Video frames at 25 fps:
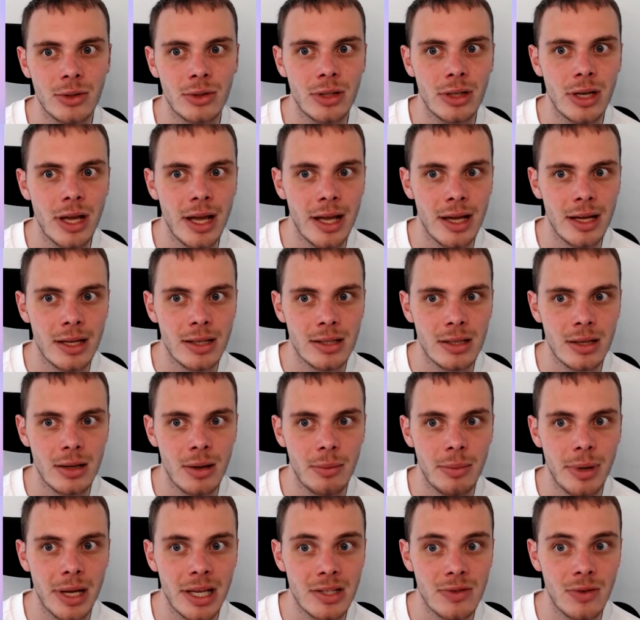today is the
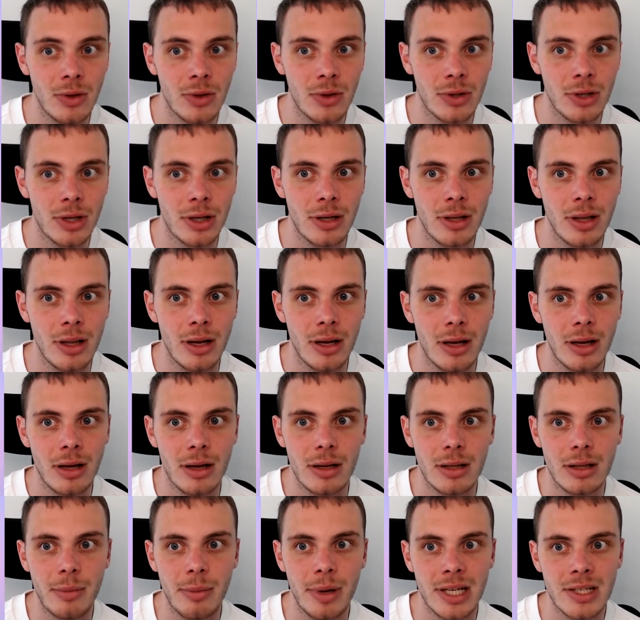base folder.
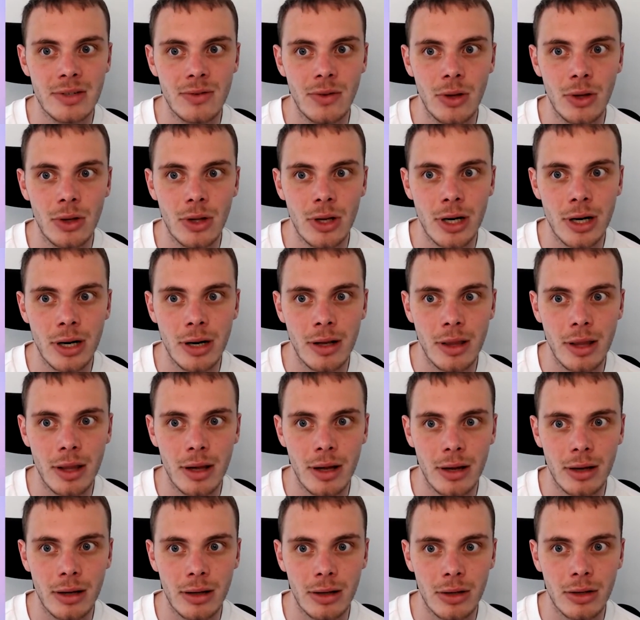The base folder
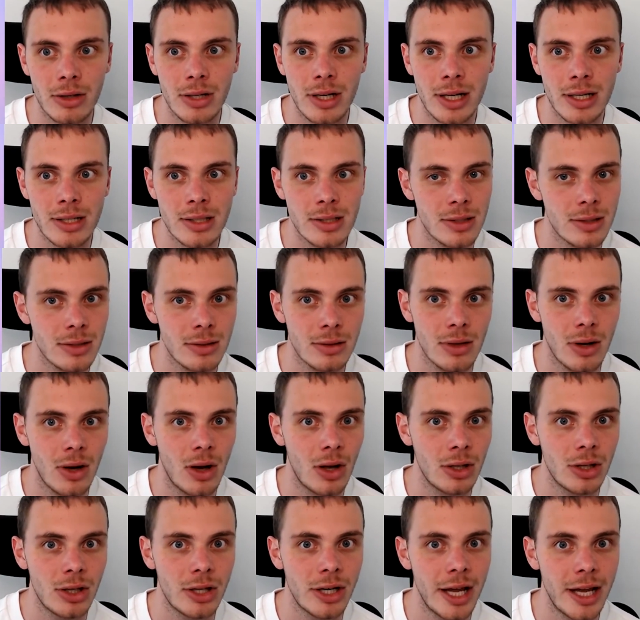contains
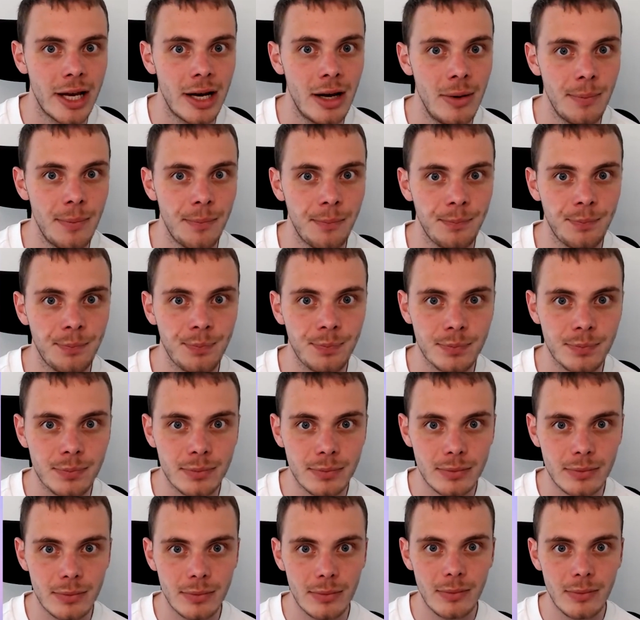all your data,
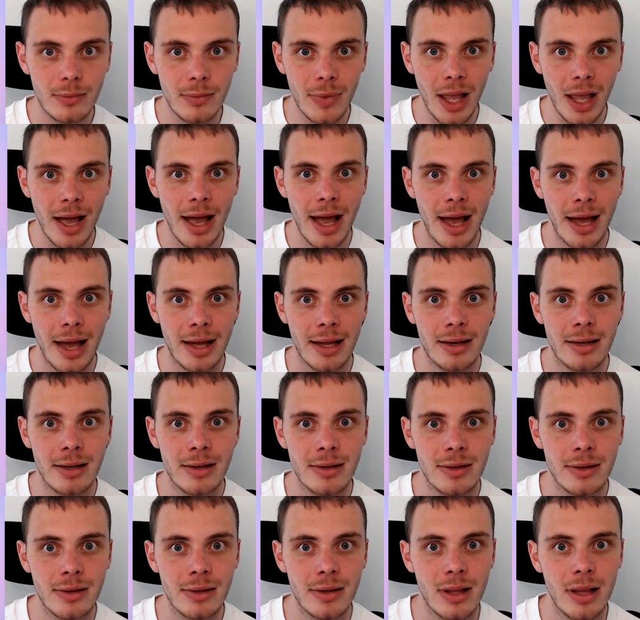and
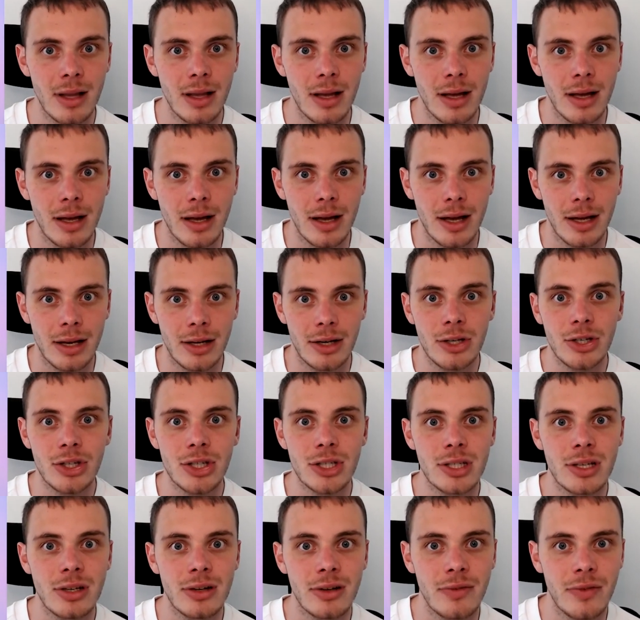an
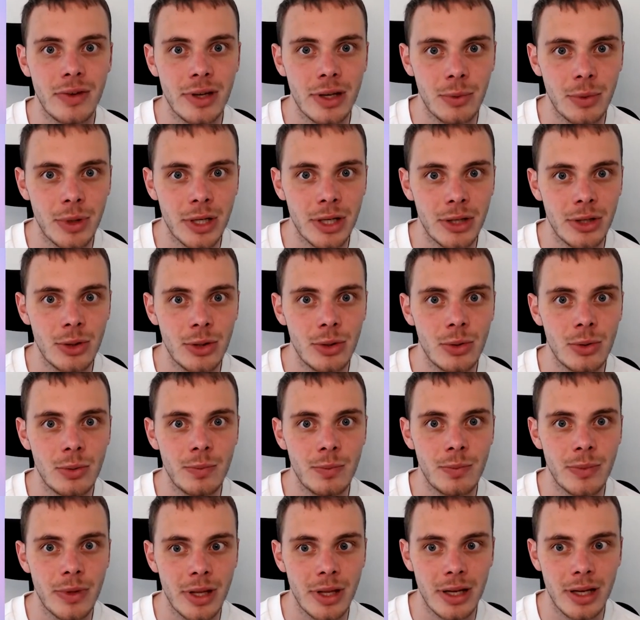interesting thing we can
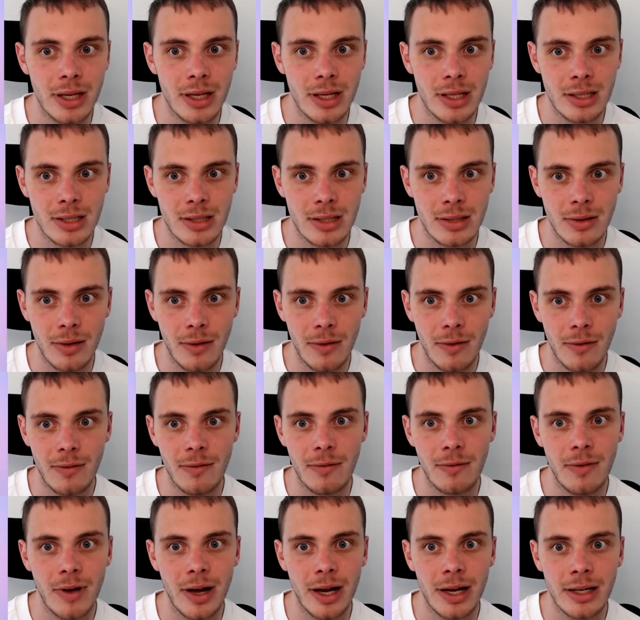do is
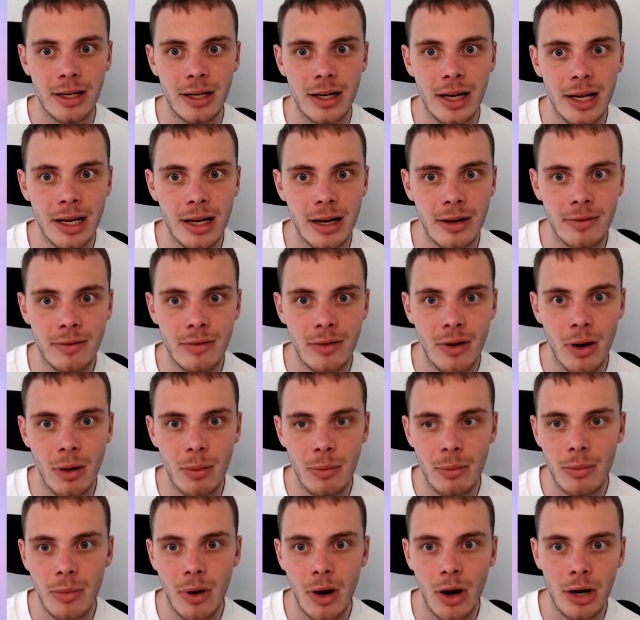find the data
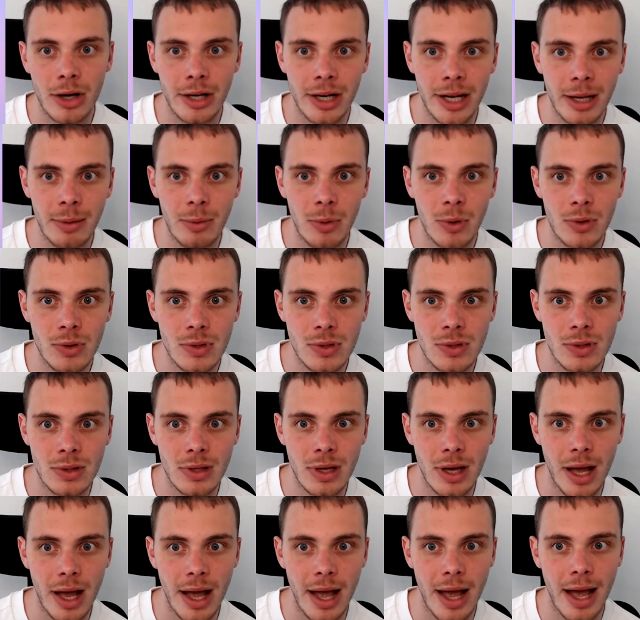from our tables
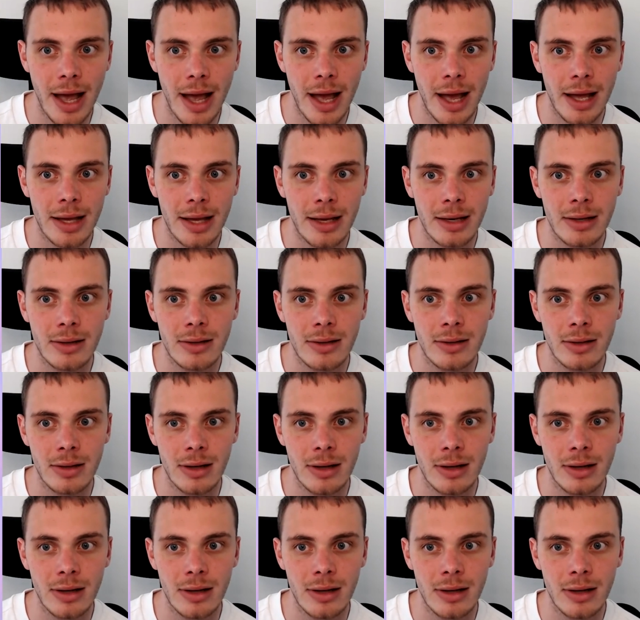and